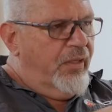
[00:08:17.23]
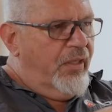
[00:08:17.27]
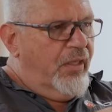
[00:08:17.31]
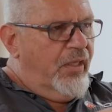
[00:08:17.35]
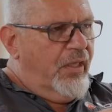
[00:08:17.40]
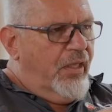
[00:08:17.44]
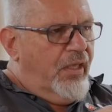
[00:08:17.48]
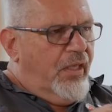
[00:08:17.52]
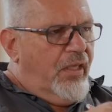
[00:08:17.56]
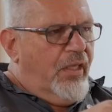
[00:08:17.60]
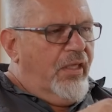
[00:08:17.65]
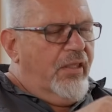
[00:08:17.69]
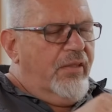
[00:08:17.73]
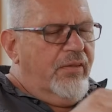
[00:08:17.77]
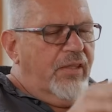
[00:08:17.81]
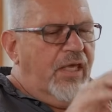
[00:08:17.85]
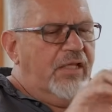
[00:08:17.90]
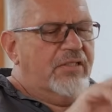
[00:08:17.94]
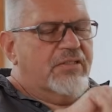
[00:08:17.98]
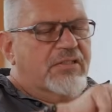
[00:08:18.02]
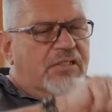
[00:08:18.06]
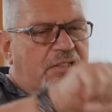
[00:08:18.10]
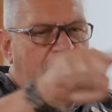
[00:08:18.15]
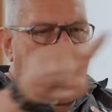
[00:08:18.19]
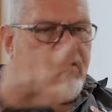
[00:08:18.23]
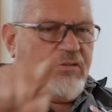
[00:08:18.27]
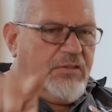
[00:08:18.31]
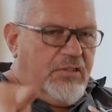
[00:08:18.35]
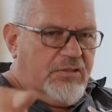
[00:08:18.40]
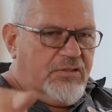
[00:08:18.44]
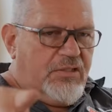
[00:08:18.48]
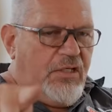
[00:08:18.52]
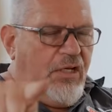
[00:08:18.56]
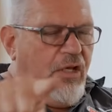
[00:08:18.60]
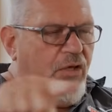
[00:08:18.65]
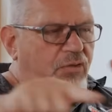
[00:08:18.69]
Yes. That says
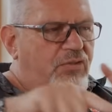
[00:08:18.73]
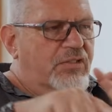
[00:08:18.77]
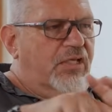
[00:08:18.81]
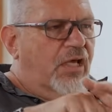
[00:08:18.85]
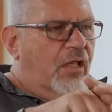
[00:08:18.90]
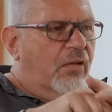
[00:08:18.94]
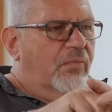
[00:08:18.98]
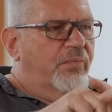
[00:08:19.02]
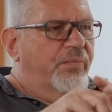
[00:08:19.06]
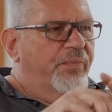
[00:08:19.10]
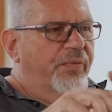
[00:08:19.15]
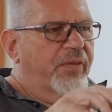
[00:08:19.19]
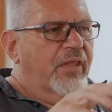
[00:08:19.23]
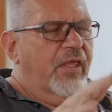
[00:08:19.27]
it's a hotel.